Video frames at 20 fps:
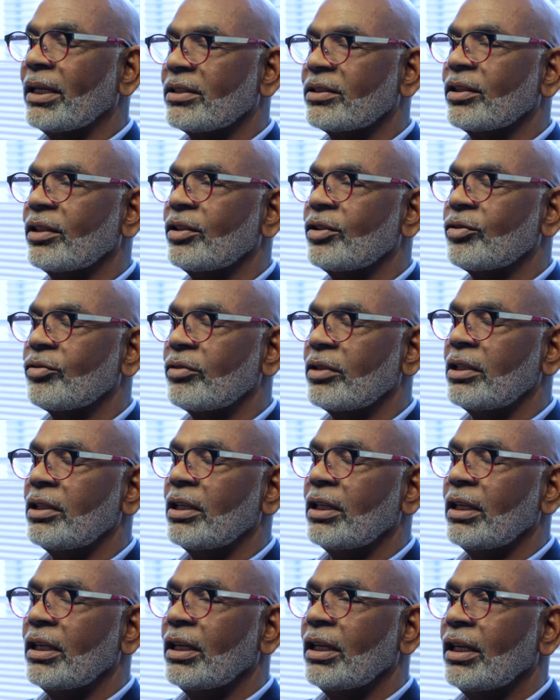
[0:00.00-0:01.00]
surgery.
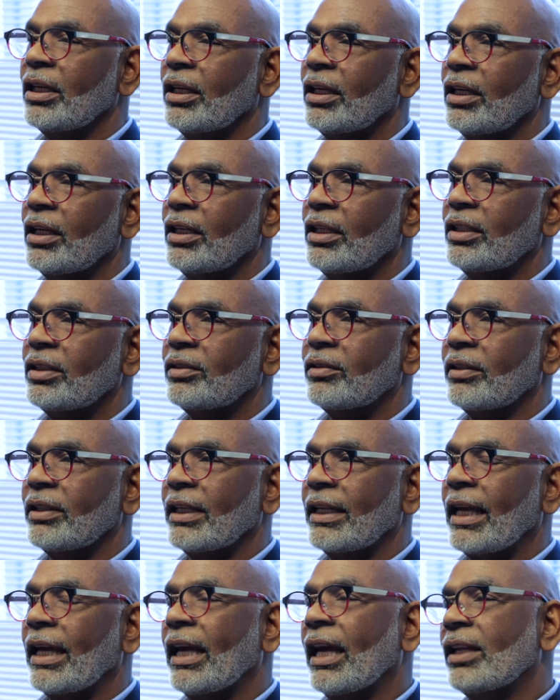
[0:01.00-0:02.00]
So then
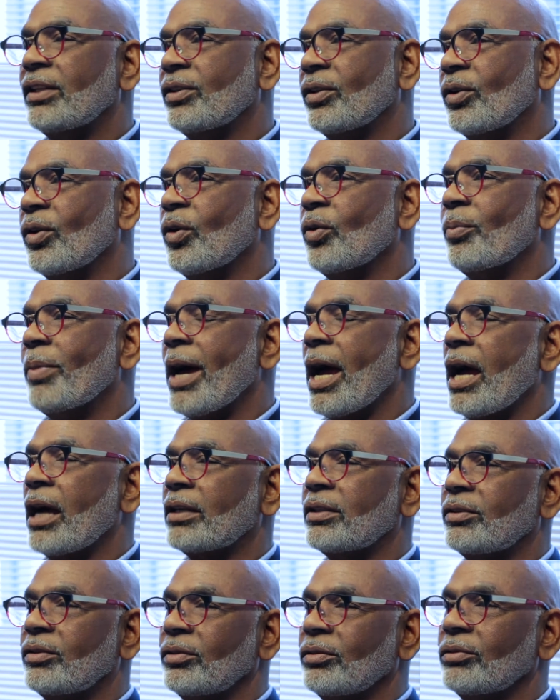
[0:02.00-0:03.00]
I had to go
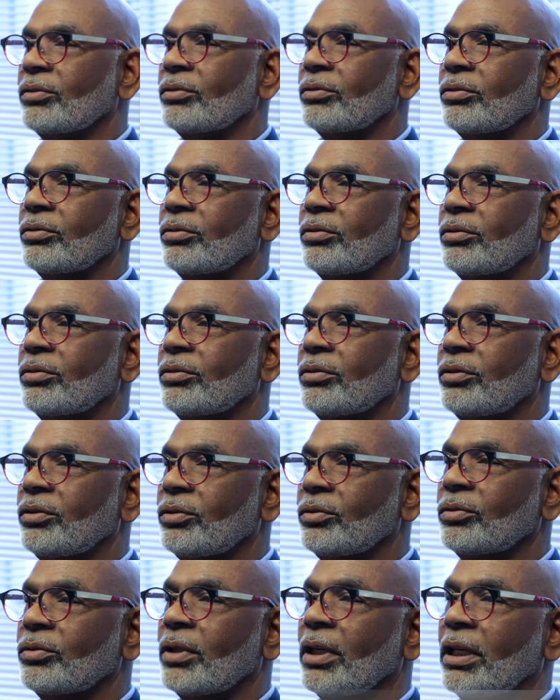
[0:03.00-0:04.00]
back to
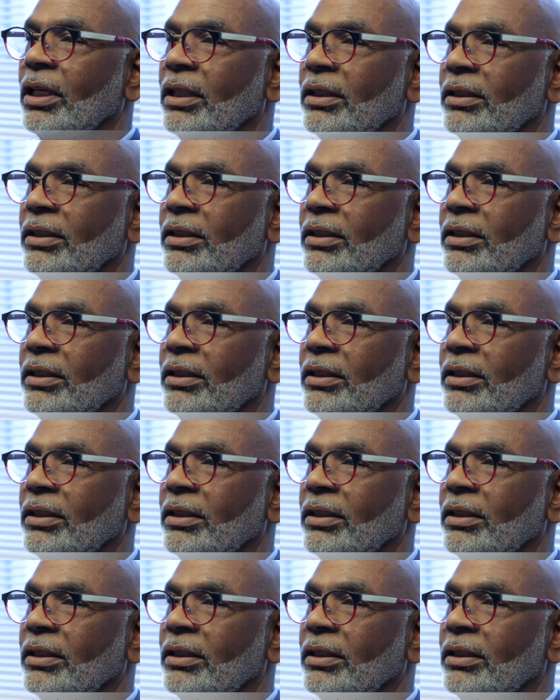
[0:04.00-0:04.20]
do a